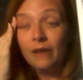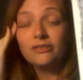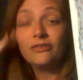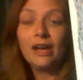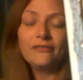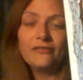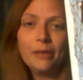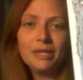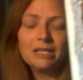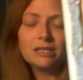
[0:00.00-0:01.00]
the divine
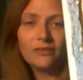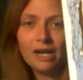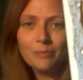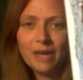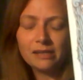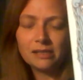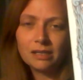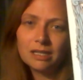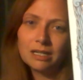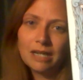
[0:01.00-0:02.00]
feminine, divine masculine,